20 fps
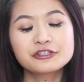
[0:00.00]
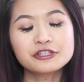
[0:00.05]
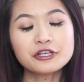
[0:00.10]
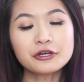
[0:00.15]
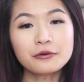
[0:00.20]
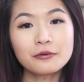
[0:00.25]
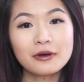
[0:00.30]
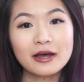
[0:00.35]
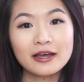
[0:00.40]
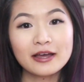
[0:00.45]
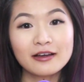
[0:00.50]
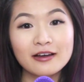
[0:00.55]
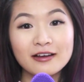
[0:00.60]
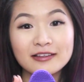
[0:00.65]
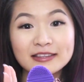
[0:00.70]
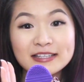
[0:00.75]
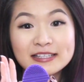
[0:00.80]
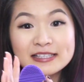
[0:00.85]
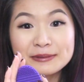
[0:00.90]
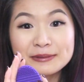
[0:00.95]
So I
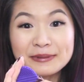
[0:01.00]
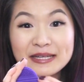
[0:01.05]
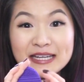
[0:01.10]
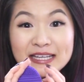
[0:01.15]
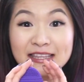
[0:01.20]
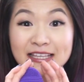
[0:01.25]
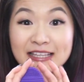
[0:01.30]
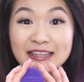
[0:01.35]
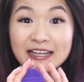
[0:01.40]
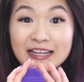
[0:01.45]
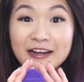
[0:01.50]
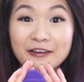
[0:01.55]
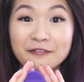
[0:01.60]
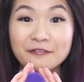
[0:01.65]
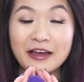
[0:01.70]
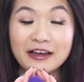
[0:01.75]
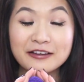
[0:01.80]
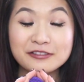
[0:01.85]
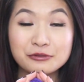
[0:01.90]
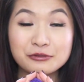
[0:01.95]
got this mini thing that I
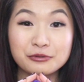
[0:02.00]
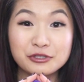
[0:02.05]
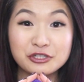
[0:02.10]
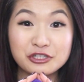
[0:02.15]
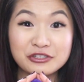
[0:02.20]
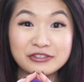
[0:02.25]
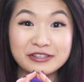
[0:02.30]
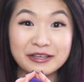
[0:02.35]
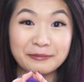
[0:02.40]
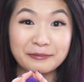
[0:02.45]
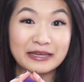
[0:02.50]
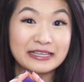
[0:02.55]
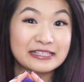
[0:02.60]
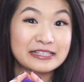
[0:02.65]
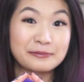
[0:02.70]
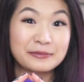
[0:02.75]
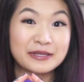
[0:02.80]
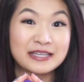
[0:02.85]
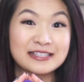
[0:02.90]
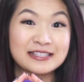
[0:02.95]
found, which is
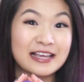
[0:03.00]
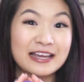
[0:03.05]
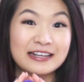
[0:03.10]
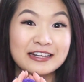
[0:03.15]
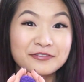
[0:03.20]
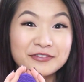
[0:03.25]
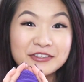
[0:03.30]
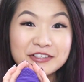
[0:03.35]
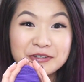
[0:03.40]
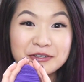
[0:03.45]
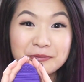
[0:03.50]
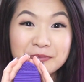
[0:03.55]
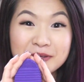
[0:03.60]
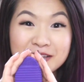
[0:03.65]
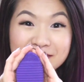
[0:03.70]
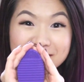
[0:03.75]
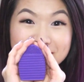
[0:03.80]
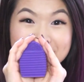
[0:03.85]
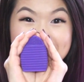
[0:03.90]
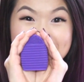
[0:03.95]
amazing because I never knew
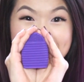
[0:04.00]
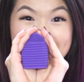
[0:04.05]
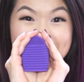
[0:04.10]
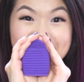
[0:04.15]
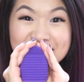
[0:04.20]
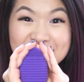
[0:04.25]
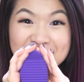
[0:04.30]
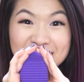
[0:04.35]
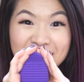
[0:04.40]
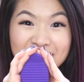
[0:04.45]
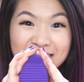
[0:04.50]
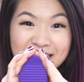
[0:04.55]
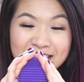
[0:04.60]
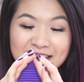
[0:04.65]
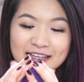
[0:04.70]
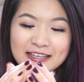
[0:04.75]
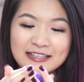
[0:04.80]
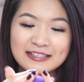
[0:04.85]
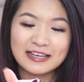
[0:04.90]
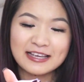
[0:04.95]
mini ones existed like
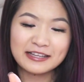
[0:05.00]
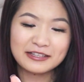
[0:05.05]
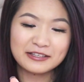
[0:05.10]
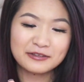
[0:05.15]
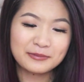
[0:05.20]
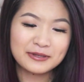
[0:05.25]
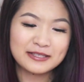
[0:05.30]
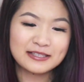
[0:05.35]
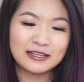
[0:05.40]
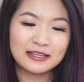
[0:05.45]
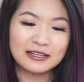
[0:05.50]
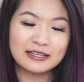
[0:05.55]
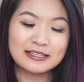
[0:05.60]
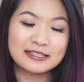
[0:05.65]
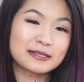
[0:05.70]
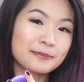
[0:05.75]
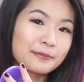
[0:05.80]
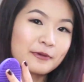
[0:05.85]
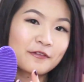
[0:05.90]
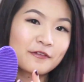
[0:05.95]
this, and you basically
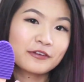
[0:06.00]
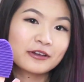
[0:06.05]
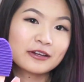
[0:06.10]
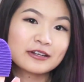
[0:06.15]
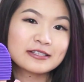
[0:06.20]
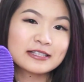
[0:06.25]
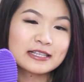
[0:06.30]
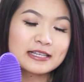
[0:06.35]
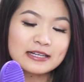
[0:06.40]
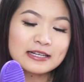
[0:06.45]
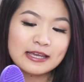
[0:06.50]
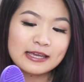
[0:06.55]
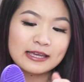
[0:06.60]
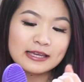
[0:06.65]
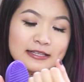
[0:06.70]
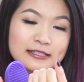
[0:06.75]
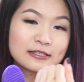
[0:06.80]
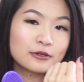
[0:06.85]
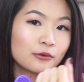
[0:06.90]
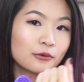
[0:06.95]
slip your fingers in
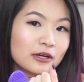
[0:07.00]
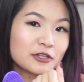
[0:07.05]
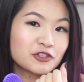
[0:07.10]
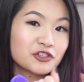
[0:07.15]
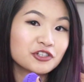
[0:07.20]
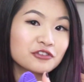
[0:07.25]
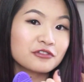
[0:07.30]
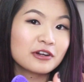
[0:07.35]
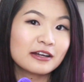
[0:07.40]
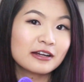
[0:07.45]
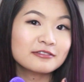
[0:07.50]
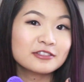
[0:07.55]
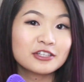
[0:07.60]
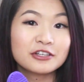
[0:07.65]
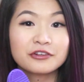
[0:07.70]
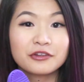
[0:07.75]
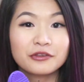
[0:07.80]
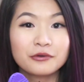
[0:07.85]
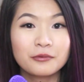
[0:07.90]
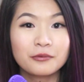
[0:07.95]
and wash it around
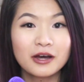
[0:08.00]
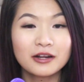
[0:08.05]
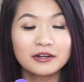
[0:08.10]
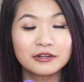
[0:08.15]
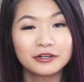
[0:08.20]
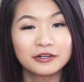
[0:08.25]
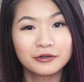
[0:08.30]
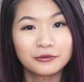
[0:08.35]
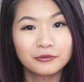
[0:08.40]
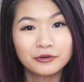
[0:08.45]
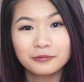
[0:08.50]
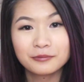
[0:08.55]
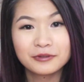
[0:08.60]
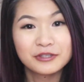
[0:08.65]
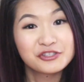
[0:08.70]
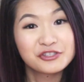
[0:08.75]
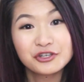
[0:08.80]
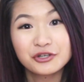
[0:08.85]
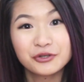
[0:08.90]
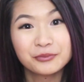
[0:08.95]
under the water or
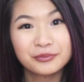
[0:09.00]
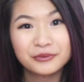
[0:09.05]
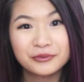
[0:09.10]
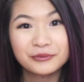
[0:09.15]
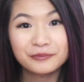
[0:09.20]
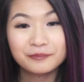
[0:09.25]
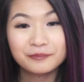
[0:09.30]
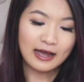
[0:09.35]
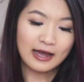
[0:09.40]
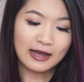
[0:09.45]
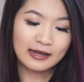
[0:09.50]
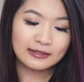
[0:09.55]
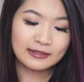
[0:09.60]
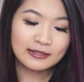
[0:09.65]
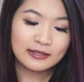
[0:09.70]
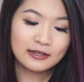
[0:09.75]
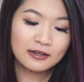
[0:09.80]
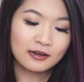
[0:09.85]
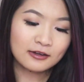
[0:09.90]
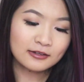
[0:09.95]
with soap. I
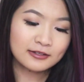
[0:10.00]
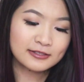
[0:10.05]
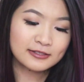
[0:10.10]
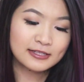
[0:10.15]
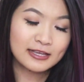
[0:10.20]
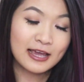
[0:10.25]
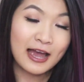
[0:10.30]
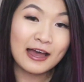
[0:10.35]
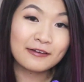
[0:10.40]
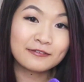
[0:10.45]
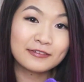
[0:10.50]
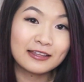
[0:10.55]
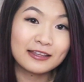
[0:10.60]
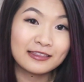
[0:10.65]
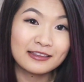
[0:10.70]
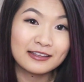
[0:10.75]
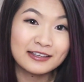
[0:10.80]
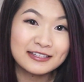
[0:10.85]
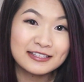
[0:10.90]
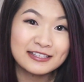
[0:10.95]
think honestly
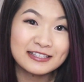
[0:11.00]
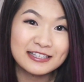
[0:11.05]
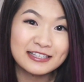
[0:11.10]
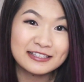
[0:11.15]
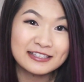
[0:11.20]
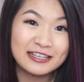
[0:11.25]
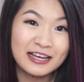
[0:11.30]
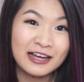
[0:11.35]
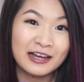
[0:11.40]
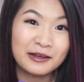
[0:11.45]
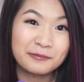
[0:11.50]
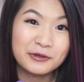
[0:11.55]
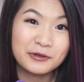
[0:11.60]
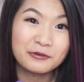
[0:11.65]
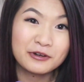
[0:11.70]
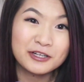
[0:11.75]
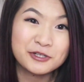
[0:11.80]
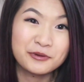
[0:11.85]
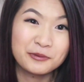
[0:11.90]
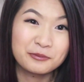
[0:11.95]
having this to help me
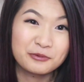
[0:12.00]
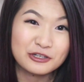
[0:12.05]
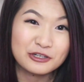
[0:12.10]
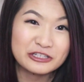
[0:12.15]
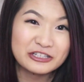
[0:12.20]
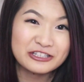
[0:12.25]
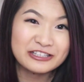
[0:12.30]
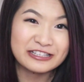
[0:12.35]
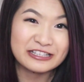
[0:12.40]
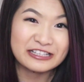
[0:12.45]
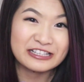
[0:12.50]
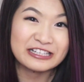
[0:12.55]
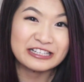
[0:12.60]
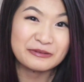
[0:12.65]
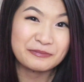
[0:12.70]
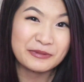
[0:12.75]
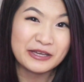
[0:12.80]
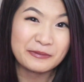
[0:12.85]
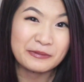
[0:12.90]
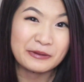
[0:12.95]
wash my brushes is
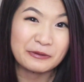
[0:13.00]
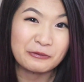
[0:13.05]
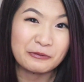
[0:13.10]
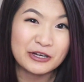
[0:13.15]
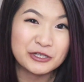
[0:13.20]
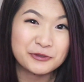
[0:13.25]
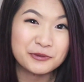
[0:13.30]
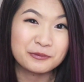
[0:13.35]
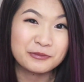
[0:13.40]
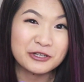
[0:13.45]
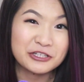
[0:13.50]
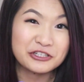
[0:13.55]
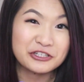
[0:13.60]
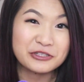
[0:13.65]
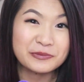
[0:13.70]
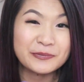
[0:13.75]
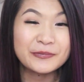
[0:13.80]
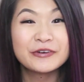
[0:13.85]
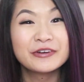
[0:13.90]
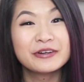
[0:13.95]
gonna make me wash my
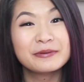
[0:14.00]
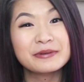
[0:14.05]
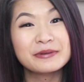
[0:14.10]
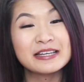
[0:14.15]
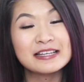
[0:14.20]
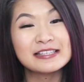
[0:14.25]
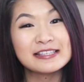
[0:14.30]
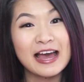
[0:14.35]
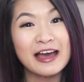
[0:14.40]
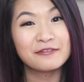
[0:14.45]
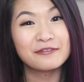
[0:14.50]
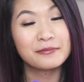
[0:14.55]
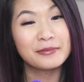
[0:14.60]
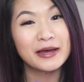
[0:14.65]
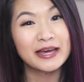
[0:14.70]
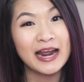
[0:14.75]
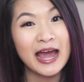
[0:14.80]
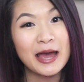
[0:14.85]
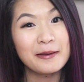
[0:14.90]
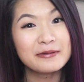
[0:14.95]
brushes more, because I have a
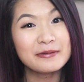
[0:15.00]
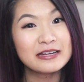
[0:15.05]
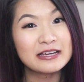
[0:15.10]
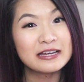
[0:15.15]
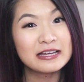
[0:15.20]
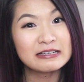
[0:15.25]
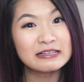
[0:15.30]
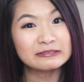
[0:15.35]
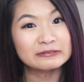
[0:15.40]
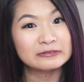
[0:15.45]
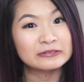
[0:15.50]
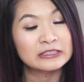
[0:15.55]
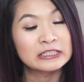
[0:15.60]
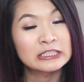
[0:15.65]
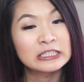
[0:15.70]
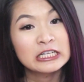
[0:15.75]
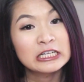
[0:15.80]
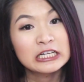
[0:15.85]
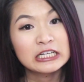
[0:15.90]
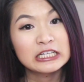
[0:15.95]
bad habit of
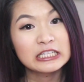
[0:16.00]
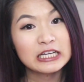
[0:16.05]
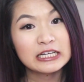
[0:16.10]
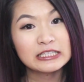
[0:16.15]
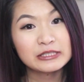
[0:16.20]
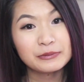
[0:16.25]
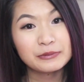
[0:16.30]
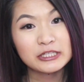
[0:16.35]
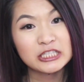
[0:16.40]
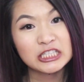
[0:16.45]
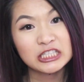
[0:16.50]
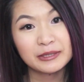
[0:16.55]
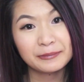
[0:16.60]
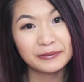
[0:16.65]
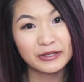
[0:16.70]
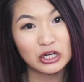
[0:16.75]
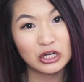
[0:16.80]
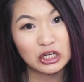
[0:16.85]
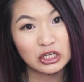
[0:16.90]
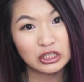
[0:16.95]
not washing
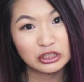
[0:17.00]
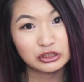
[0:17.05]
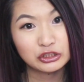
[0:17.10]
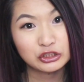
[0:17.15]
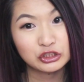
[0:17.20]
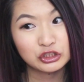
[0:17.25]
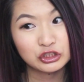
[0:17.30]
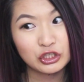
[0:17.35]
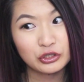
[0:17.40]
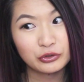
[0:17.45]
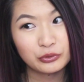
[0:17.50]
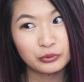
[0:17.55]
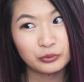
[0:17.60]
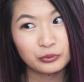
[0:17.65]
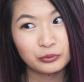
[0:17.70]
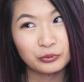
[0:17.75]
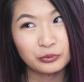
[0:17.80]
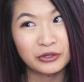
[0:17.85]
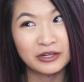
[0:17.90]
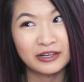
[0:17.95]
them at all,
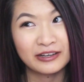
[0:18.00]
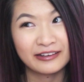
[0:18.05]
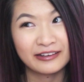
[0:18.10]
so